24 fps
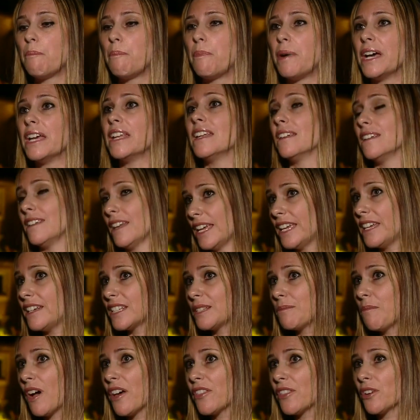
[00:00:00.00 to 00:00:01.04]
But
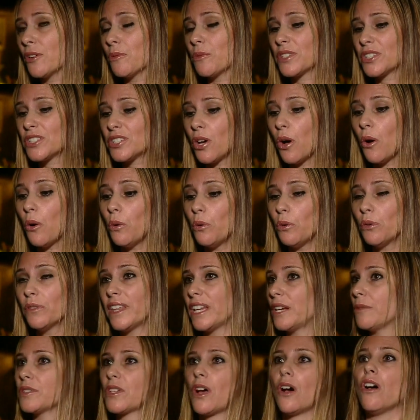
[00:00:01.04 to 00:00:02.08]
Naika's mother was told
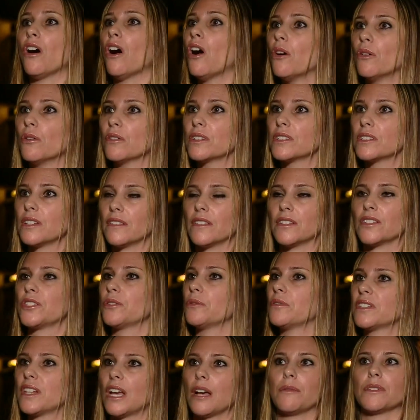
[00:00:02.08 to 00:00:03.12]
that it was all hoax, that the
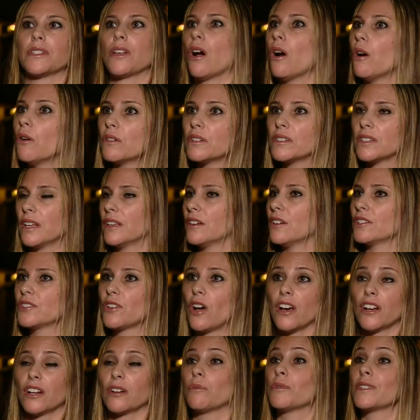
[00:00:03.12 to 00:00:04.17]
suicide was a hoax and her
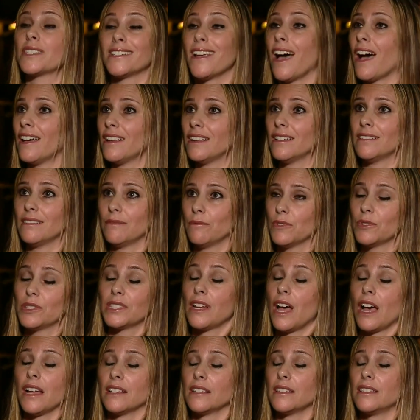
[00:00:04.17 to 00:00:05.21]
daughter was not was
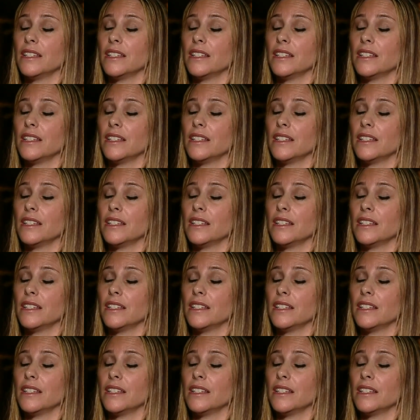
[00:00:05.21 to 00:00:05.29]
not